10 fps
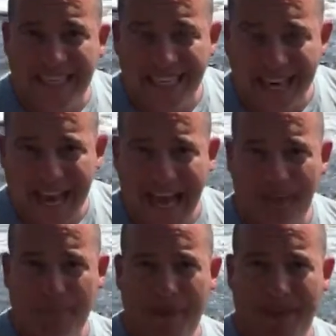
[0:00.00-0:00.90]
didn't
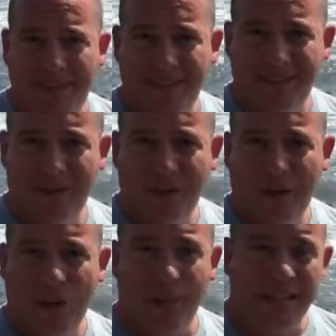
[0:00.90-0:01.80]
happen,
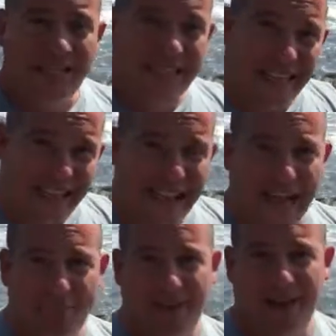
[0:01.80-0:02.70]
or this did
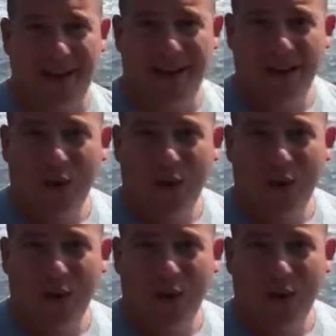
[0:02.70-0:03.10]
happen,